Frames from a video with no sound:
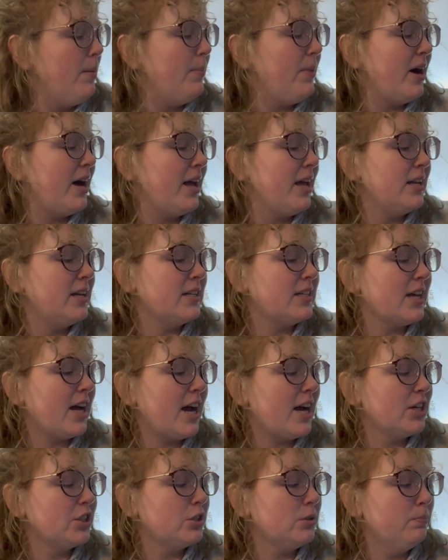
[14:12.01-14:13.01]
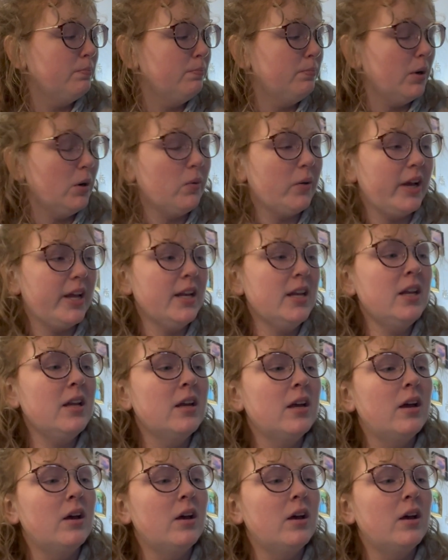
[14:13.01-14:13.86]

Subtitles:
by Natasha Bowen,